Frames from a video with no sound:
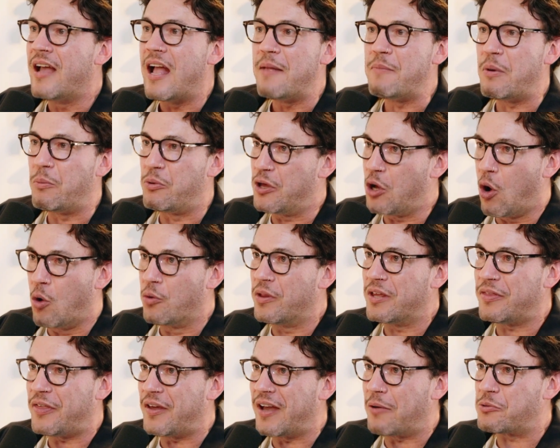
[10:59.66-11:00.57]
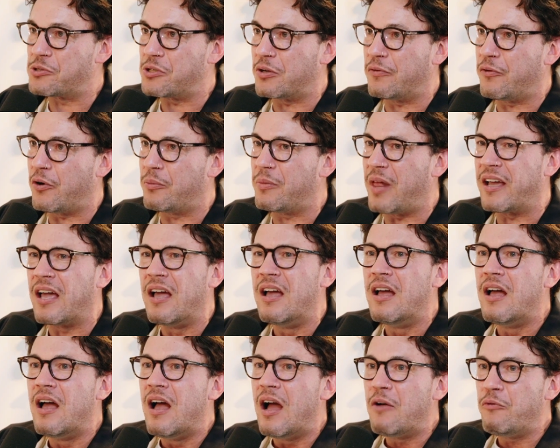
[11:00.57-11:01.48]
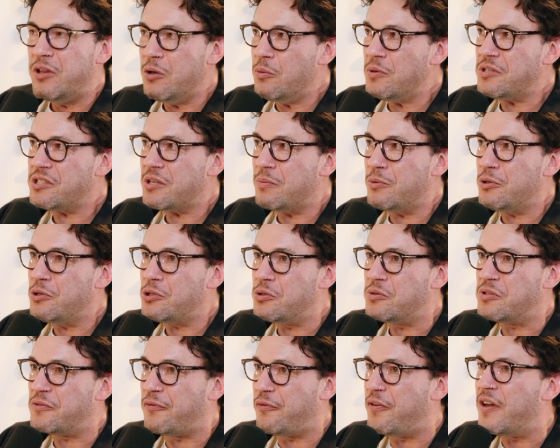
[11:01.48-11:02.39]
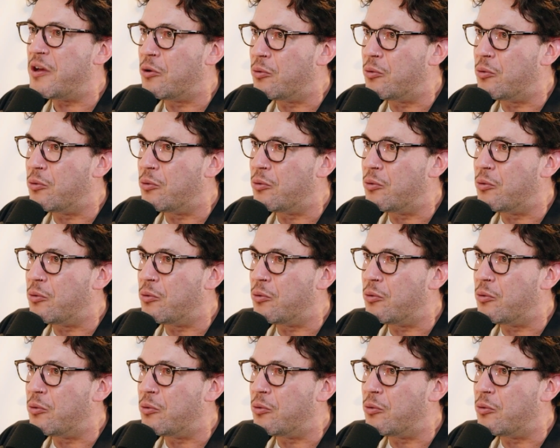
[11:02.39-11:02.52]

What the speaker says: I remember the only thing I was looking for, I'm like, I want someone who shoots film.